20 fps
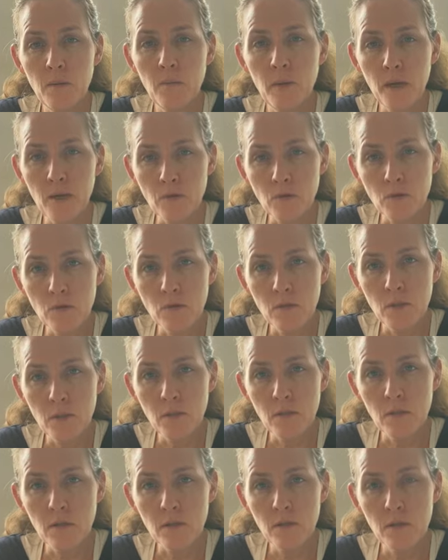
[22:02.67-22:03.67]

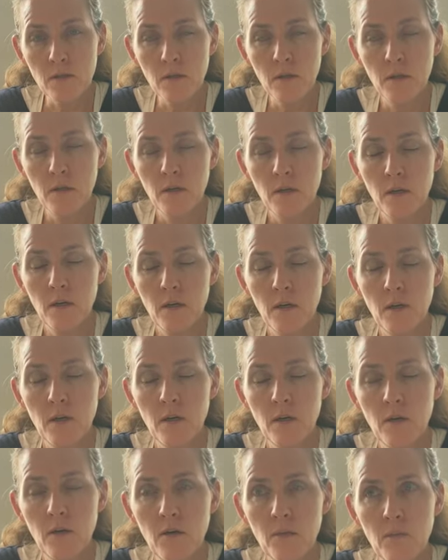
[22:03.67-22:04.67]
boundaries.
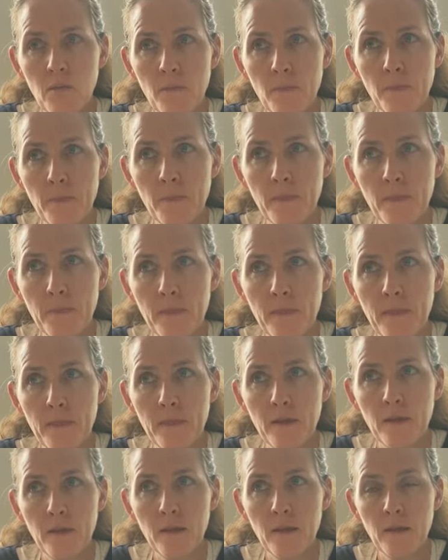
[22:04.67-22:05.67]

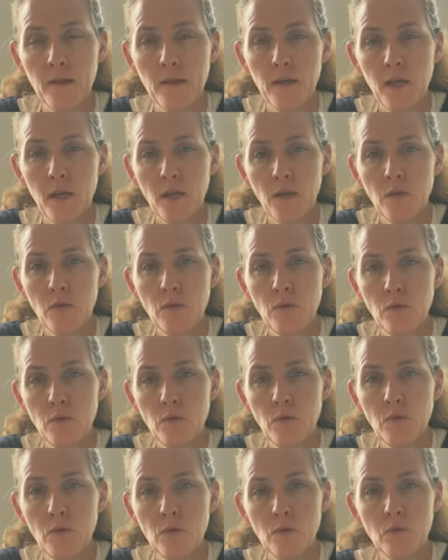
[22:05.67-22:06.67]
Can
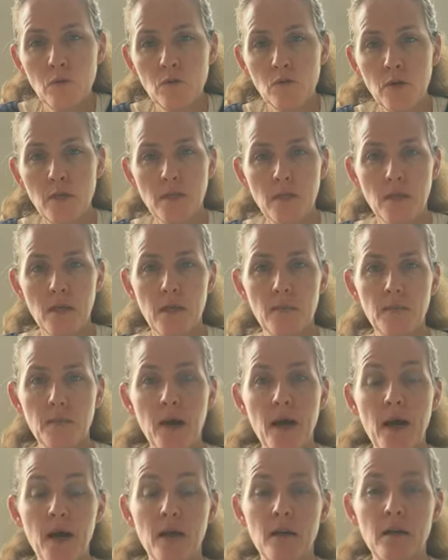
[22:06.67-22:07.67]
you trace that
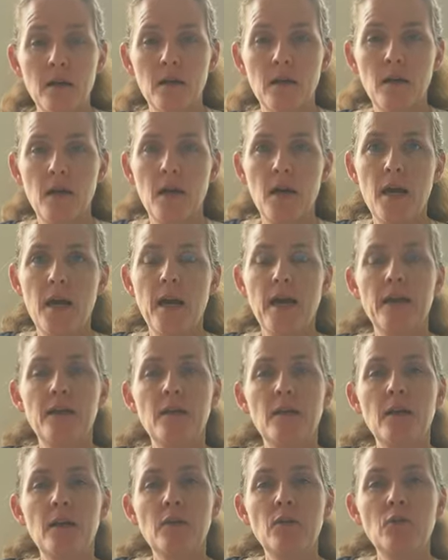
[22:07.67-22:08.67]
back? And
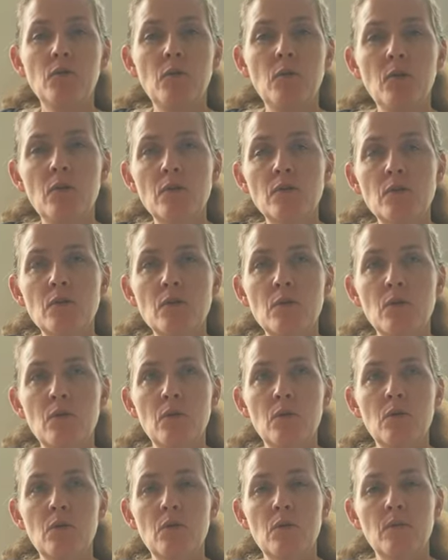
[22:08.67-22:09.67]
can you
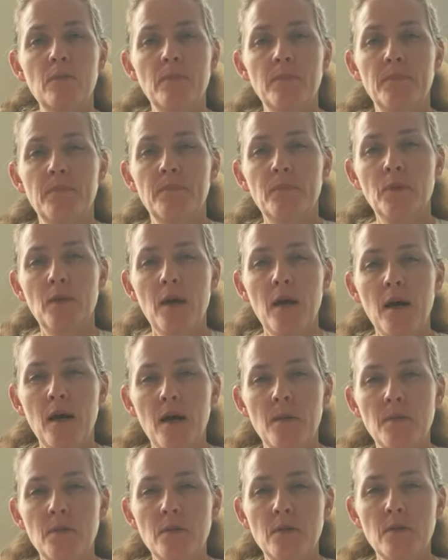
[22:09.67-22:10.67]
also
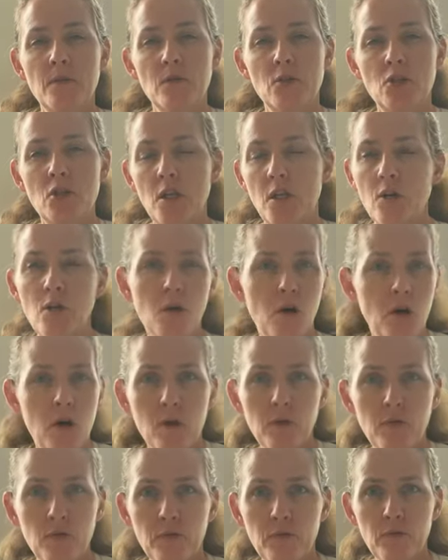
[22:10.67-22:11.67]
perhaps shake
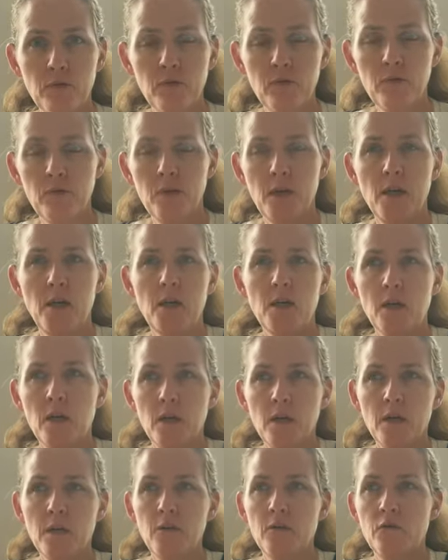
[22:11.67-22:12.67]
off any
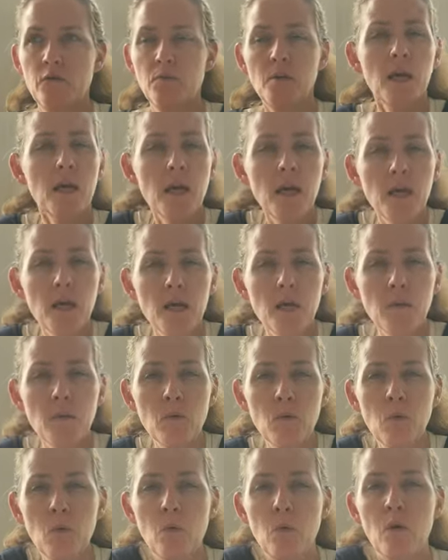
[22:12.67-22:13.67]
kind of
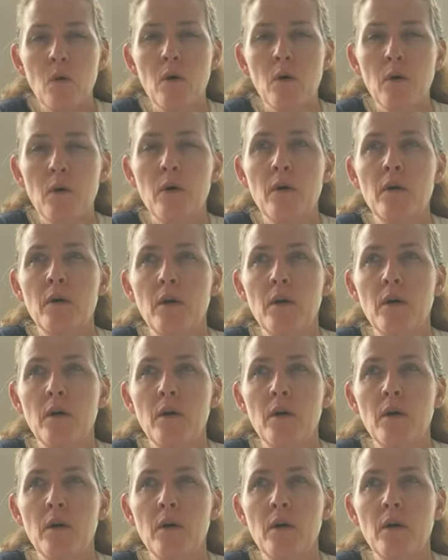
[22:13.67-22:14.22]
blame or